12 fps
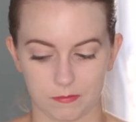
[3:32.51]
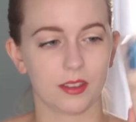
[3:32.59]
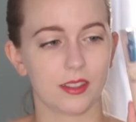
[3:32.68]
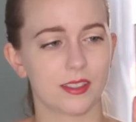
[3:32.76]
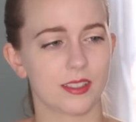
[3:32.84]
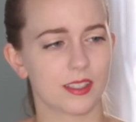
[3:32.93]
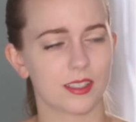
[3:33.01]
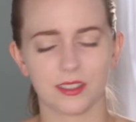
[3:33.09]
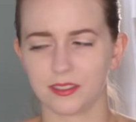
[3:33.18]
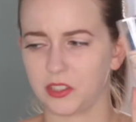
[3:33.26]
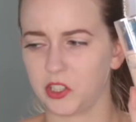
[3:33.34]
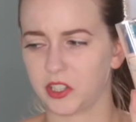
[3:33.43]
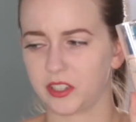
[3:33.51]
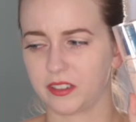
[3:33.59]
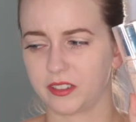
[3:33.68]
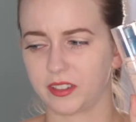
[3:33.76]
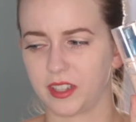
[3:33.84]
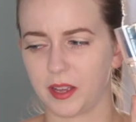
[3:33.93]
This doesn't
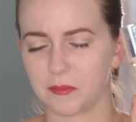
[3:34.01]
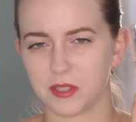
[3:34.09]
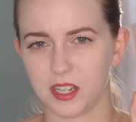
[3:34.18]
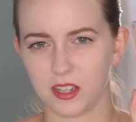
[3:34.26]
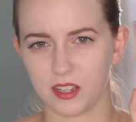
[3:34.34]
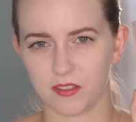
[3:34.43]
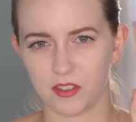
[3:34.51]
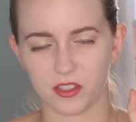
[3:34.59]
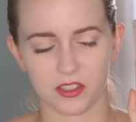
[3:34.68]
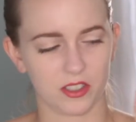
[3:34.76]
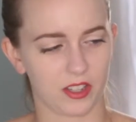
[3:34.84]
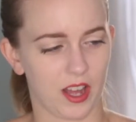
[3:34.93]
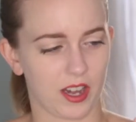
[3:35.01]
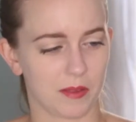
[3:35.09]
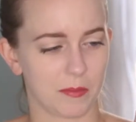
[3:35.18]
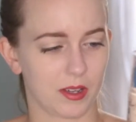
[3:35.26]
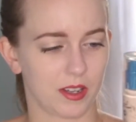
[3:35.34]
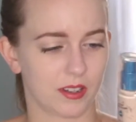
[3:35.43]
look empty if you just look at
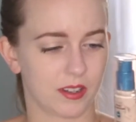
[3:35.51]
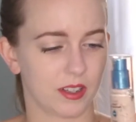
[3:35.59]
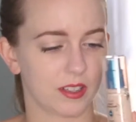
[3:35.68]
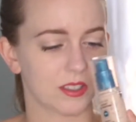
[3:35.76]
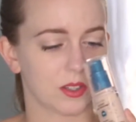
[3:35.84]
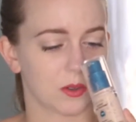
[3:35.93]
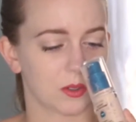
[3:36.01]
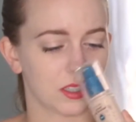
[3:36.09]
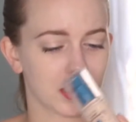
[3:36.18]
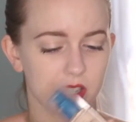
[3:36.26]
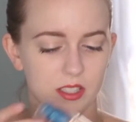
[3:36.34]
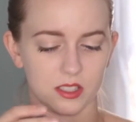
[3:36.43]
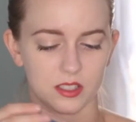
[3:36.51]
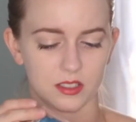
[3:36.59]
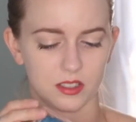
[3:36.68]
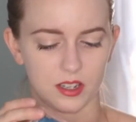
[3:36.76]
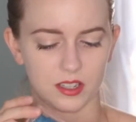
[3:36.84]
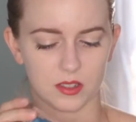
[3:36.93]
it, but it totally is,
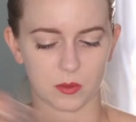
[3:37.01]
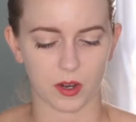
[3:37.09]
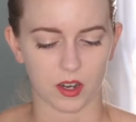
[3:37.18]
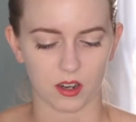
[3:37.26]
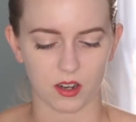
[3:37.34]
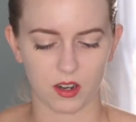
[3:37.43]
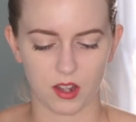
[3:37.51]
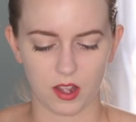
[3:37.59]
I swear.